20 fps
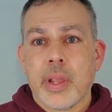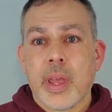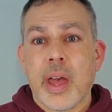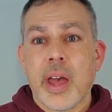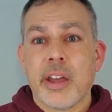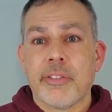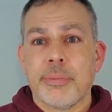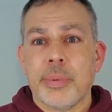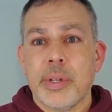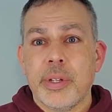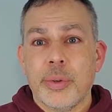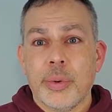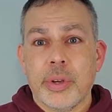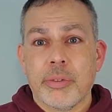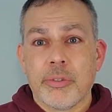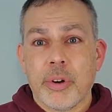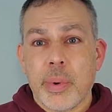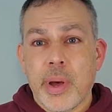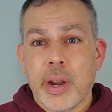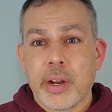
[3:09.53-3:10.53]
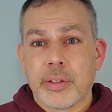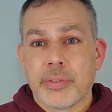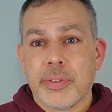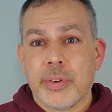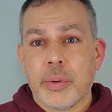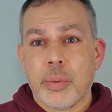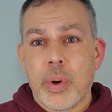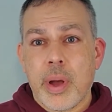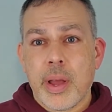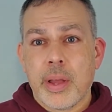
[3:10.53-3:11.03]
I've been doing robotics for
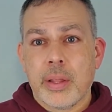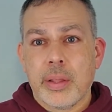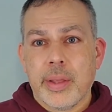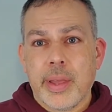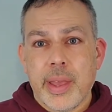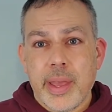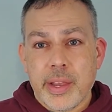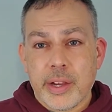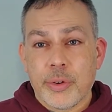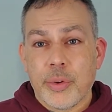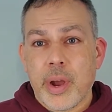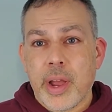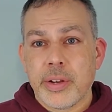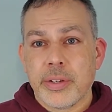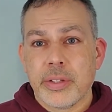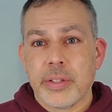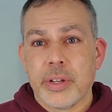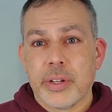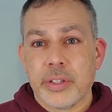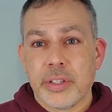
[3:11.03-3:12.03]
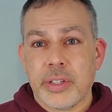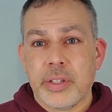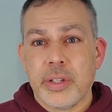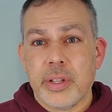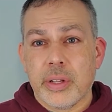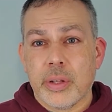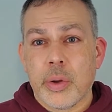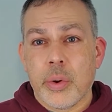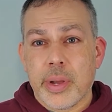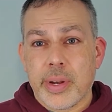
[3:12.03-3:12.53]
a while, and crashes are
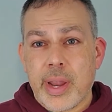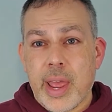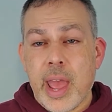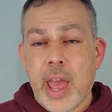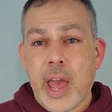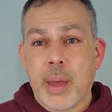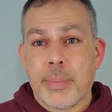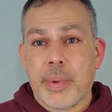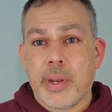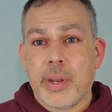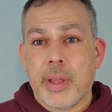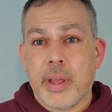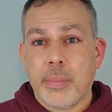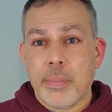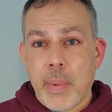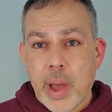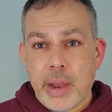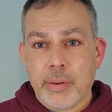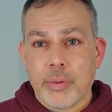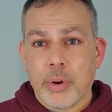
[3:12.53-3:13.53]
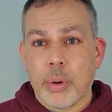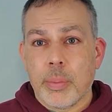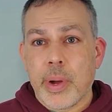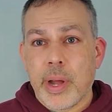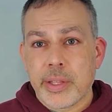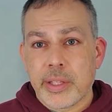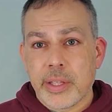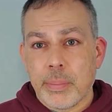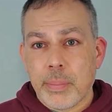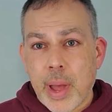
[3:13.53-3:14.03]
still going to happen on my
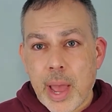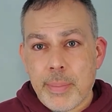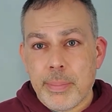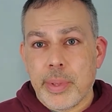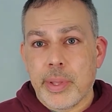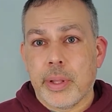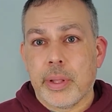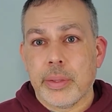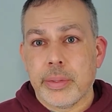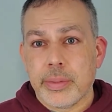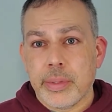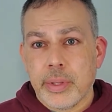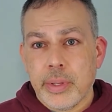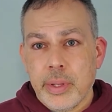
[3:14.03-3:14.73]
robots and my builds.